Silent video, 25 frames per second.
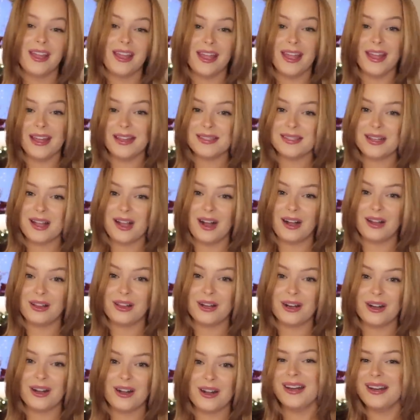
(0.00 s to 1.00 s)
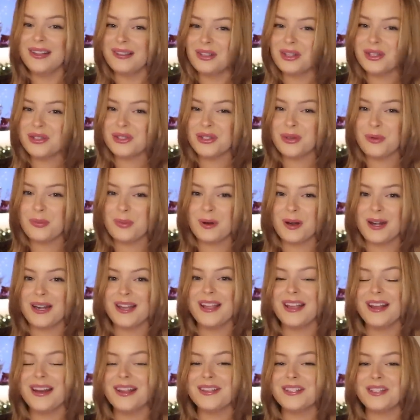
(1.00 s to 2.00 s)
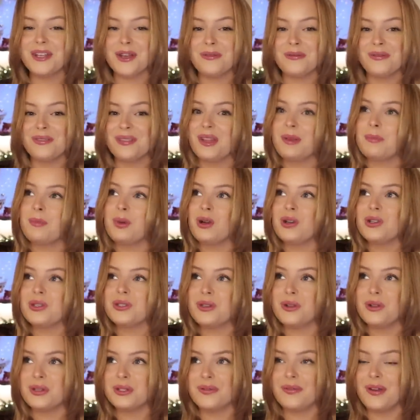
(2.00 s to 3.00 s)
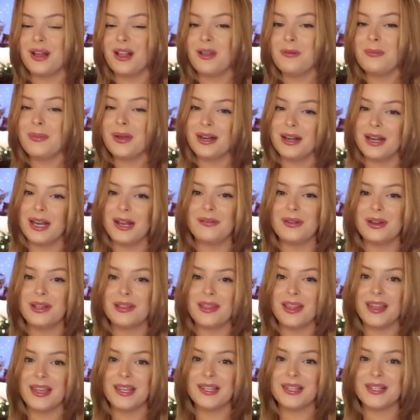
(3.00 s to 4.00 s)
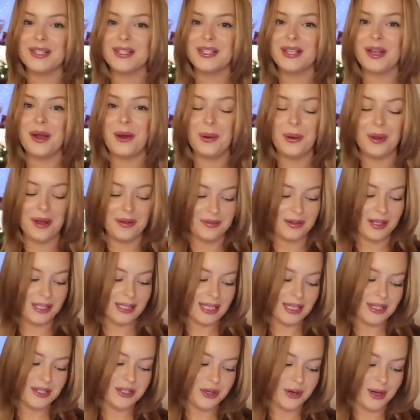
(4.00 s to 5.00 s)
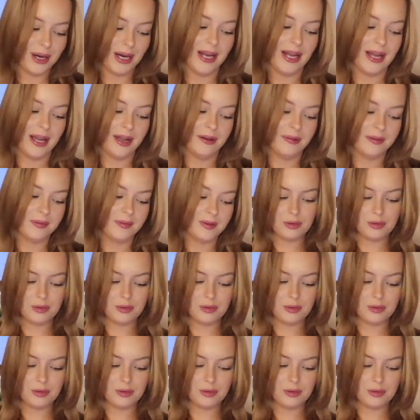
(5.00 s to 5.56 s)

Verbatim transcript: its color, and it looks so pretty, and it's good for like personal development and everything, so I feel like that's a great gift.